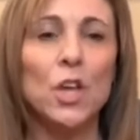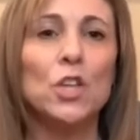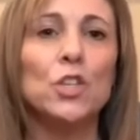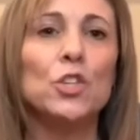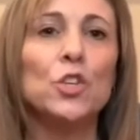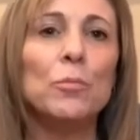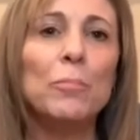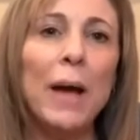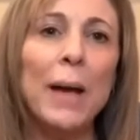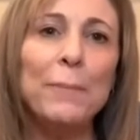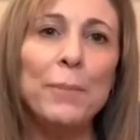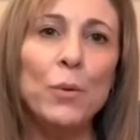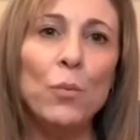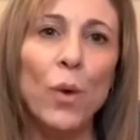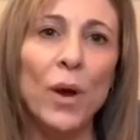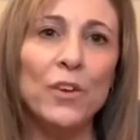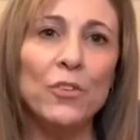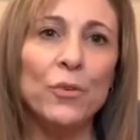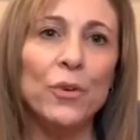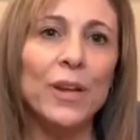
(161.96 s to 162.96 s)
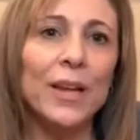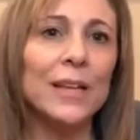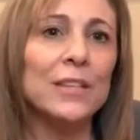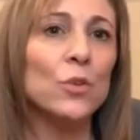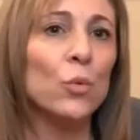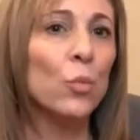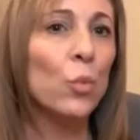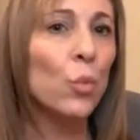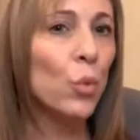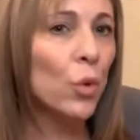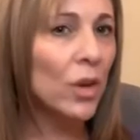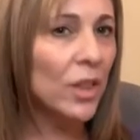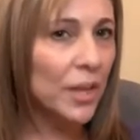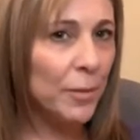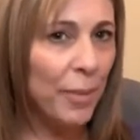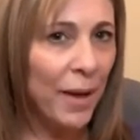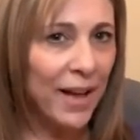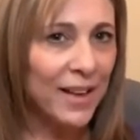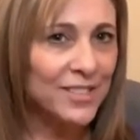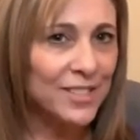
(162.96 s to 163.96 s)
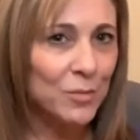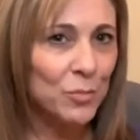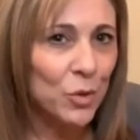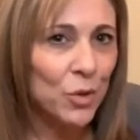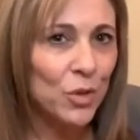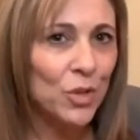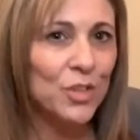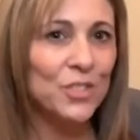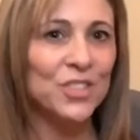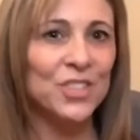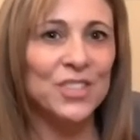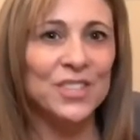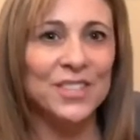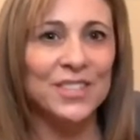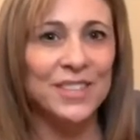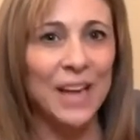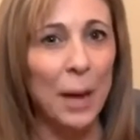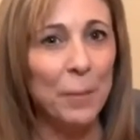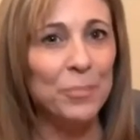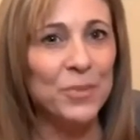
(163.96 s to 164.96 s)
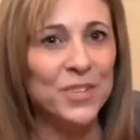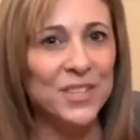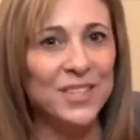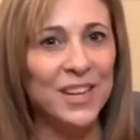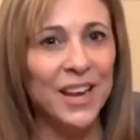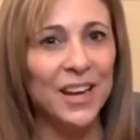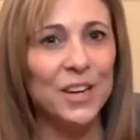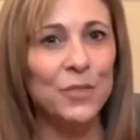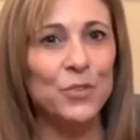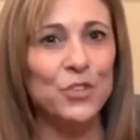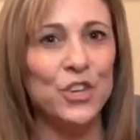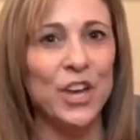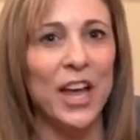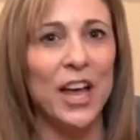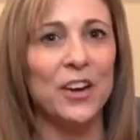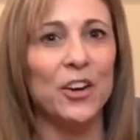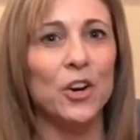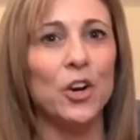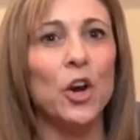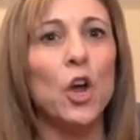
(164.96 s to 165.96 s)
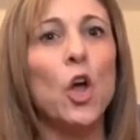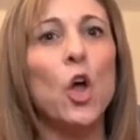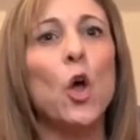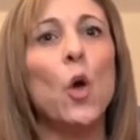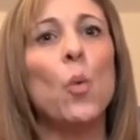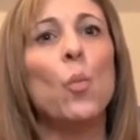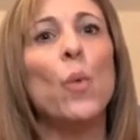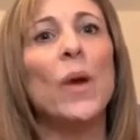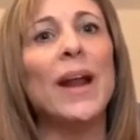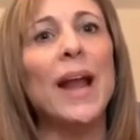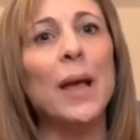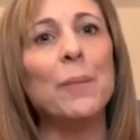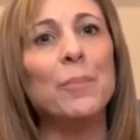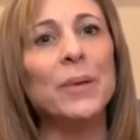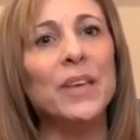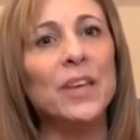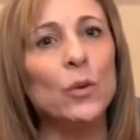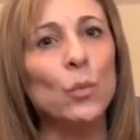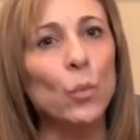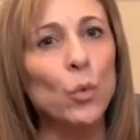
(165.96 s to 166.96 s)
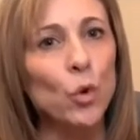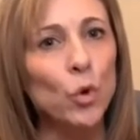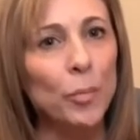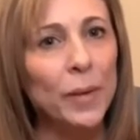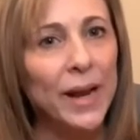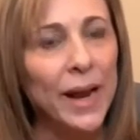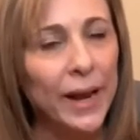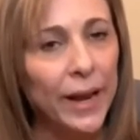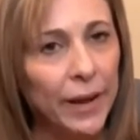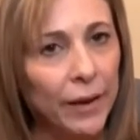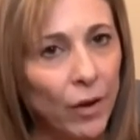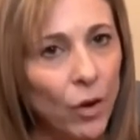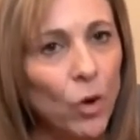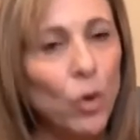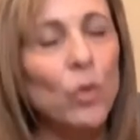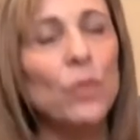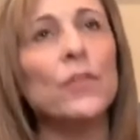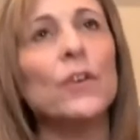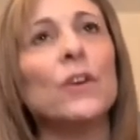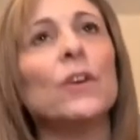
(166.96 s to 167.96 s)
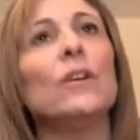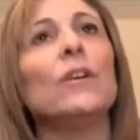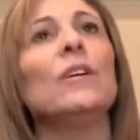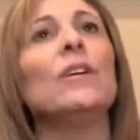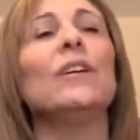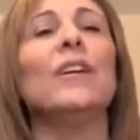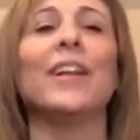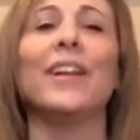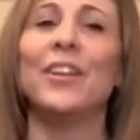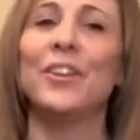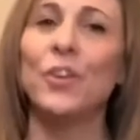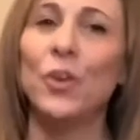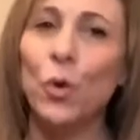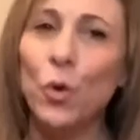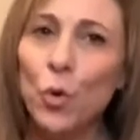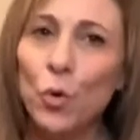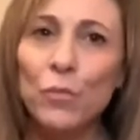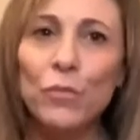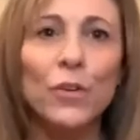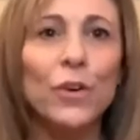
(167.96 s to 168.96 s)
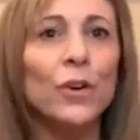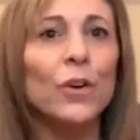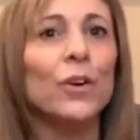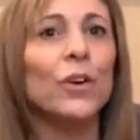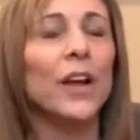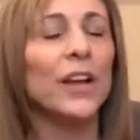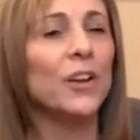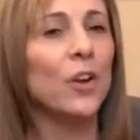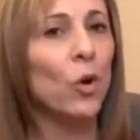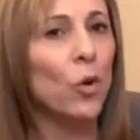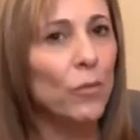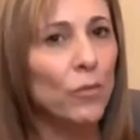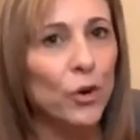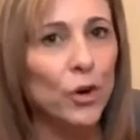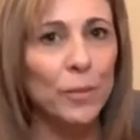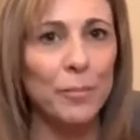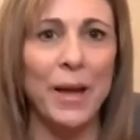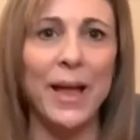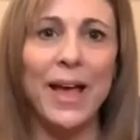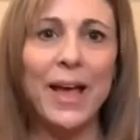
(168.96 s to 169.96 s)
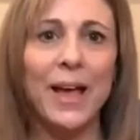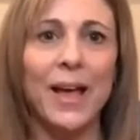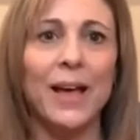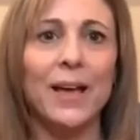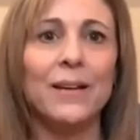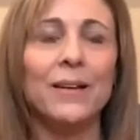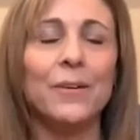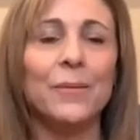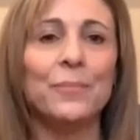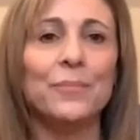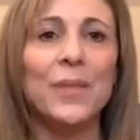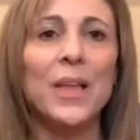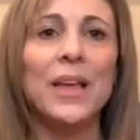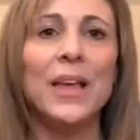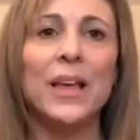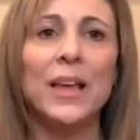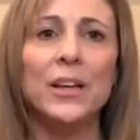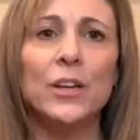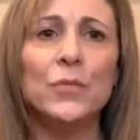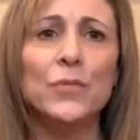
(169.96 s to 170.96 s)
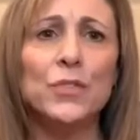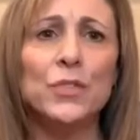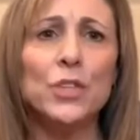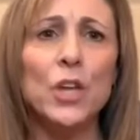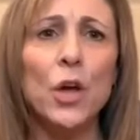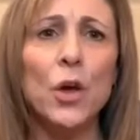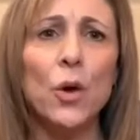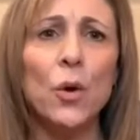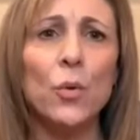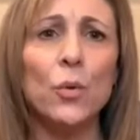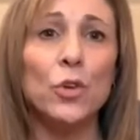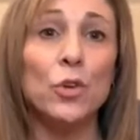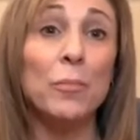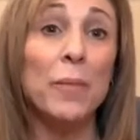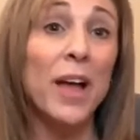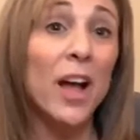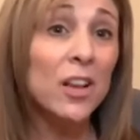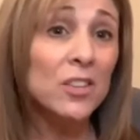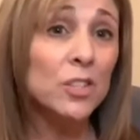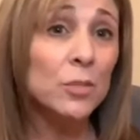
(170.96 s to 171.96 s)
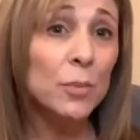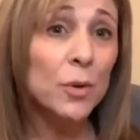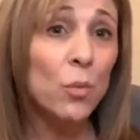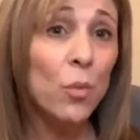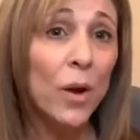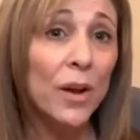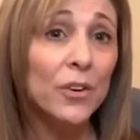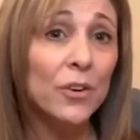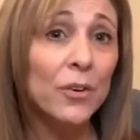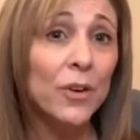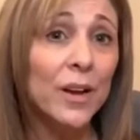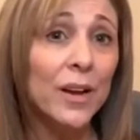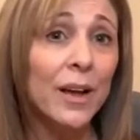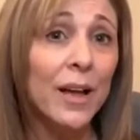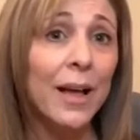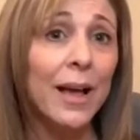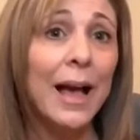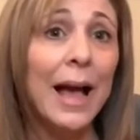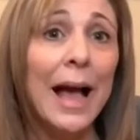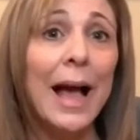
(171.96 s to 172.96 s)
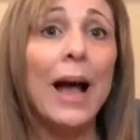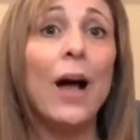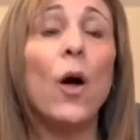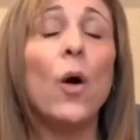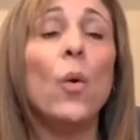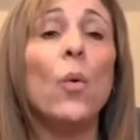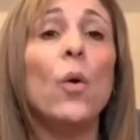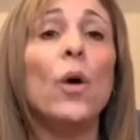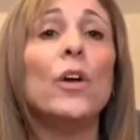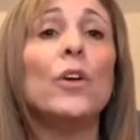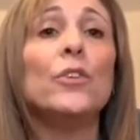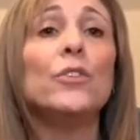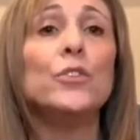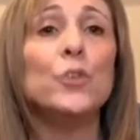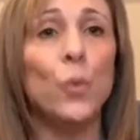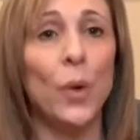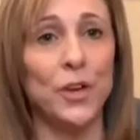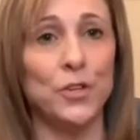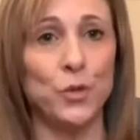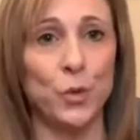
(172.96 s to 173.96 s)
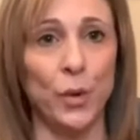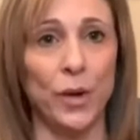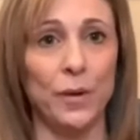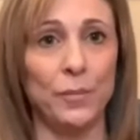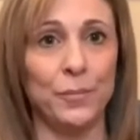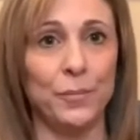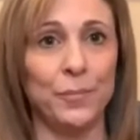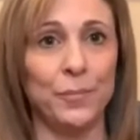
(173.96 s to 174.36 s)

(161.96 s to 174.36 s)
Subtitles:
So you might be wondering, is it really possible to stop this negative chatter when I begin ruminating over and over and over in my head? And if so, you may also be wondering, how do I do it?